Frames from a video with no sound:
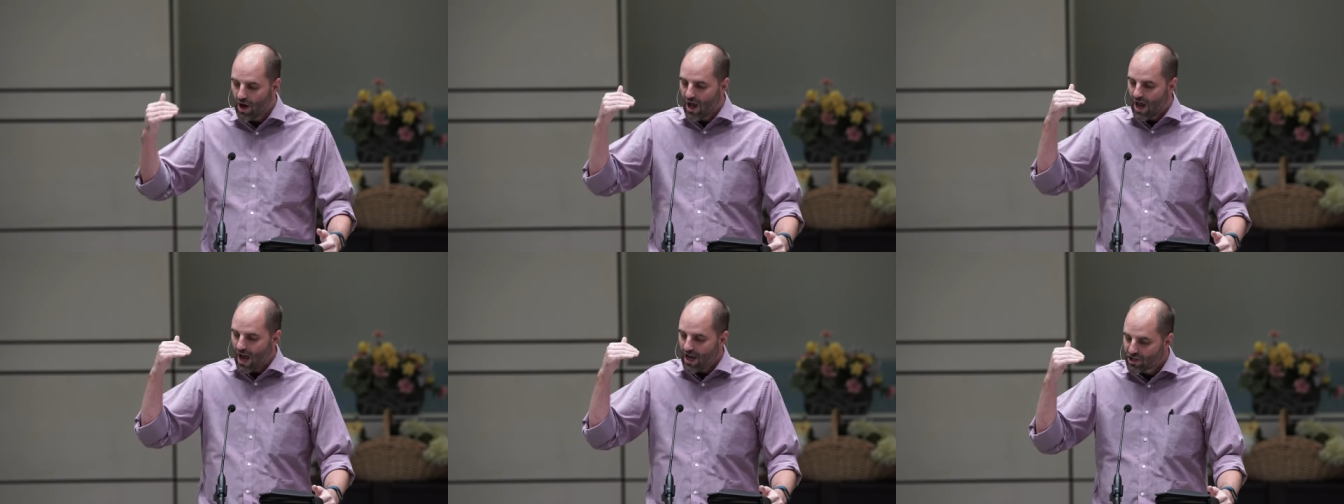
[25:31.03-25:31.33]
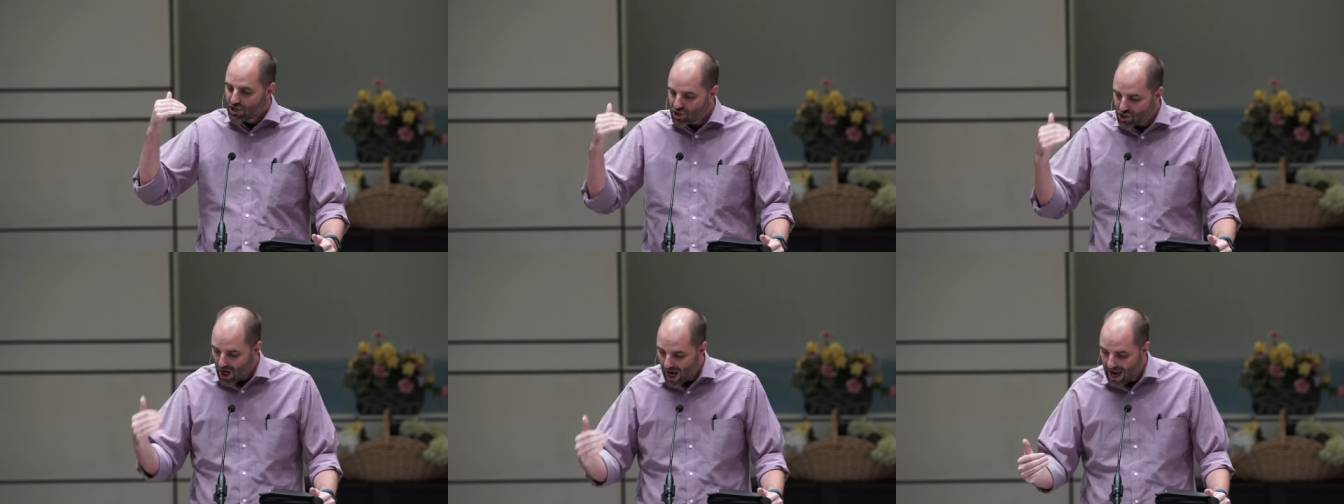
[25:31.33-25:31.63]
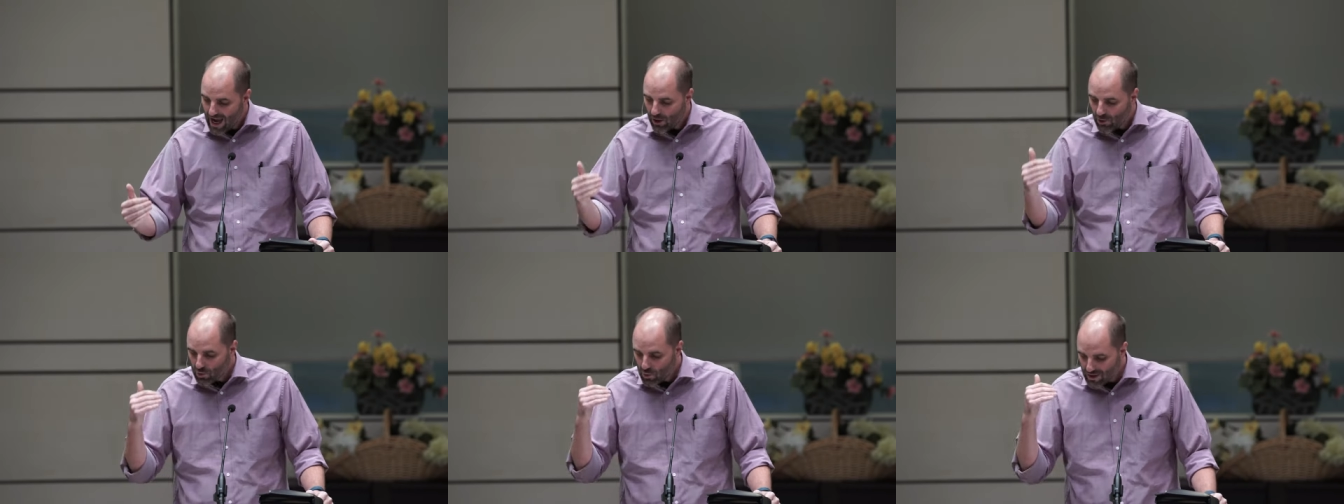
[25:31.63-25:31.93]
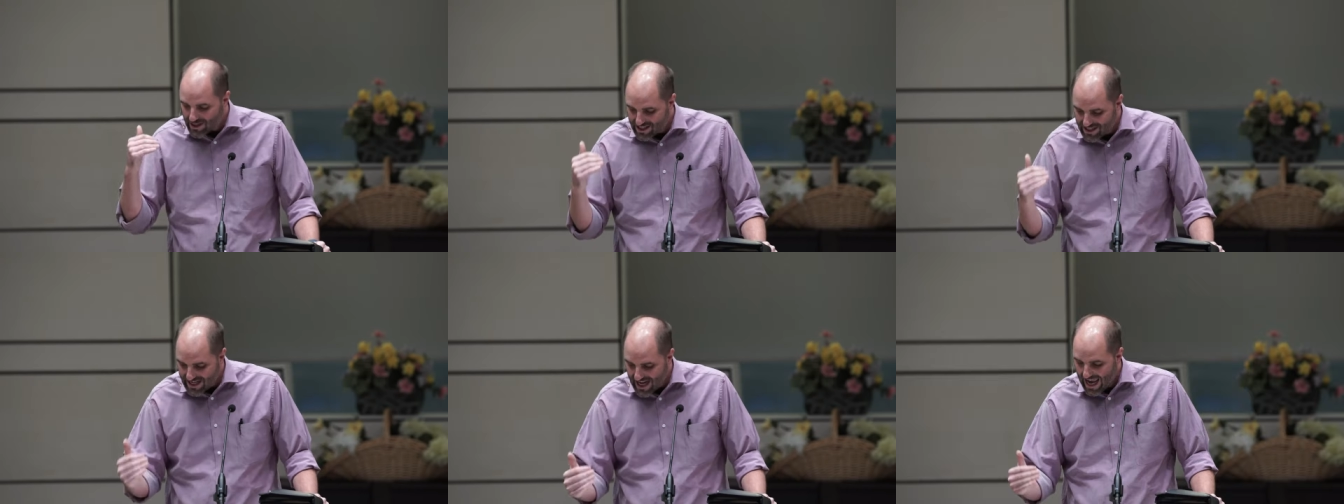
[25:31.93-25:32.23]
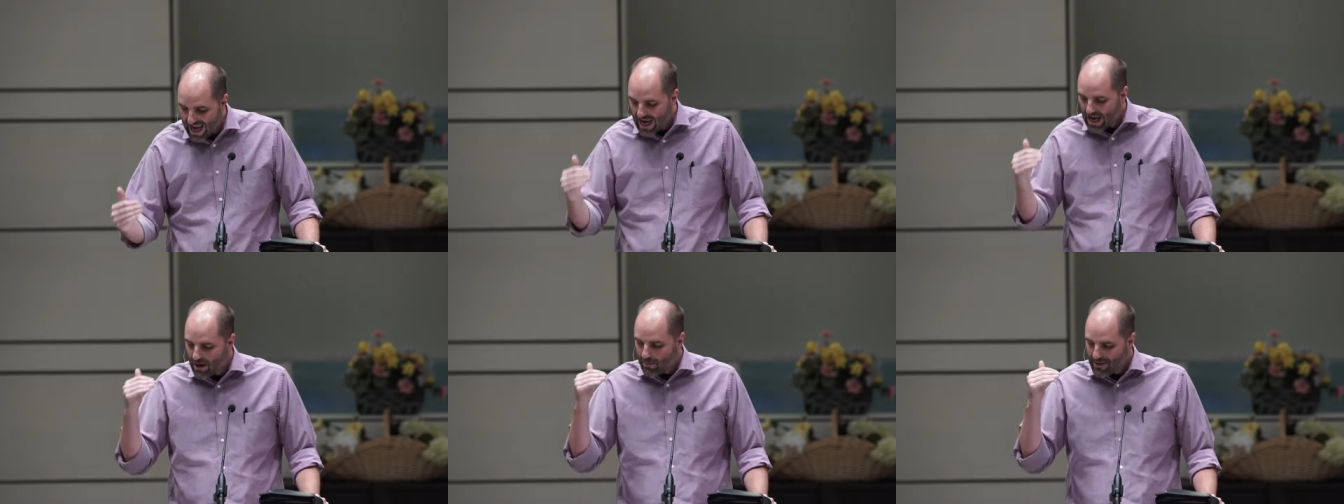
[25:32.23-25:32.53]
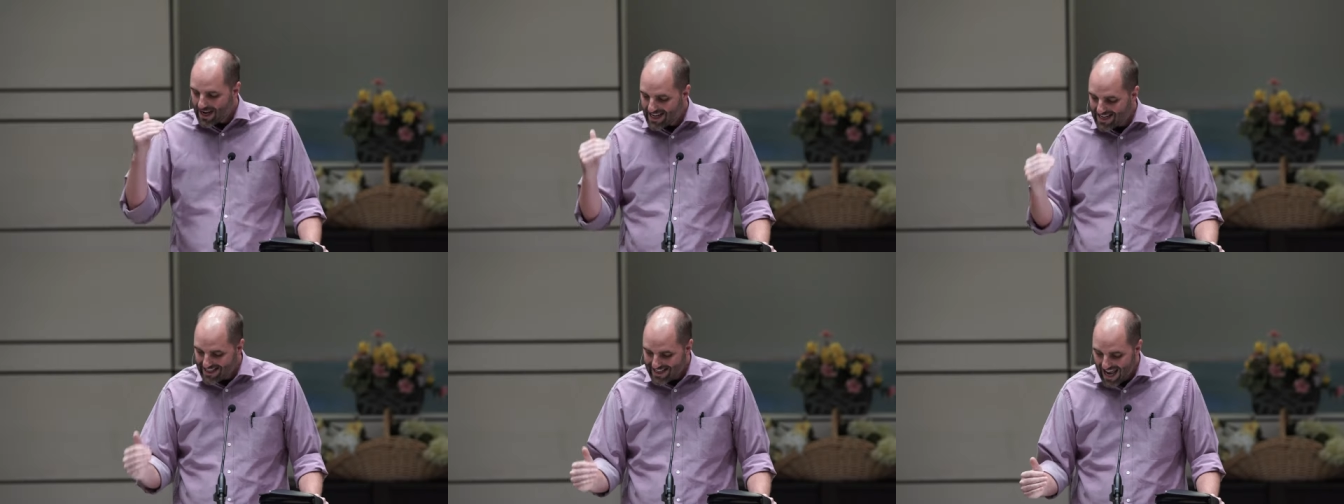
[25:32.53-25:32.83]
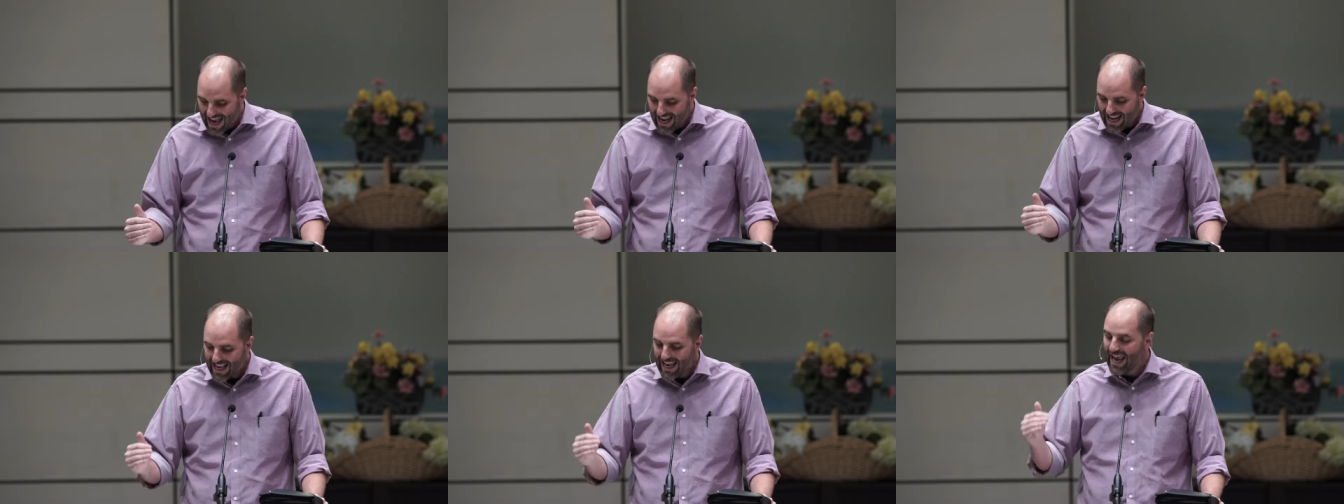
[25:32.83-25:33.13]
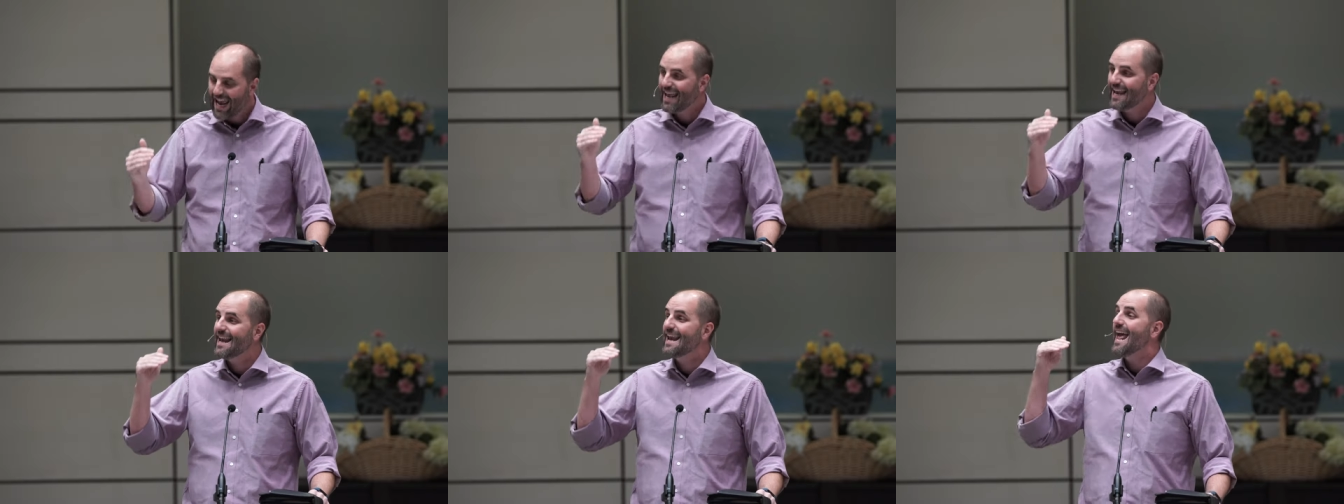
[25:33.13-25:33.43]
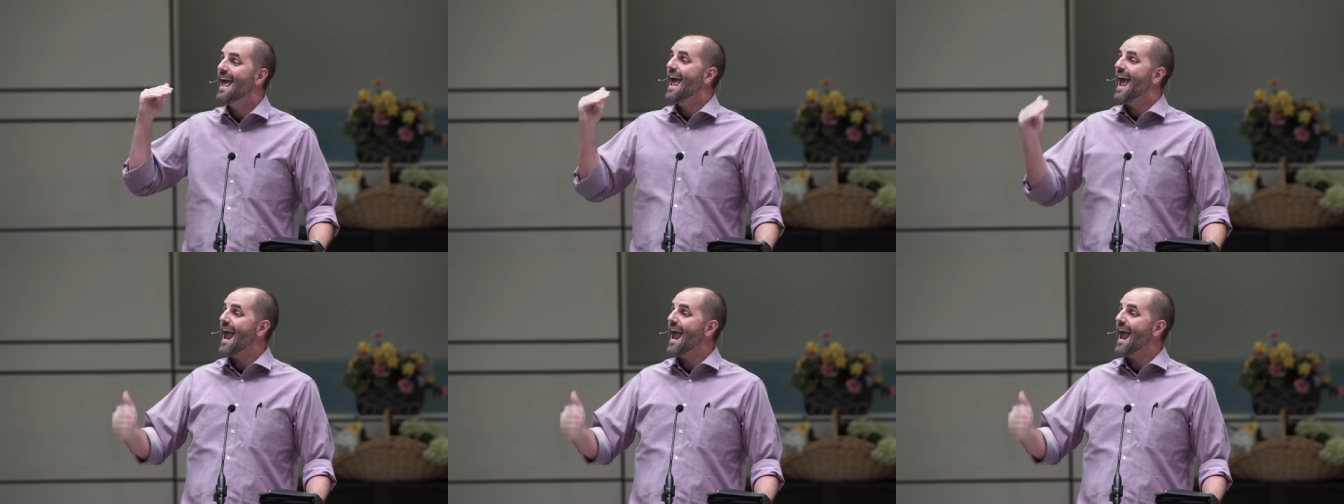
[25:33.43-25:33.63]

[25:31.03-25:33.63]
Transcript: a child was named and dedicated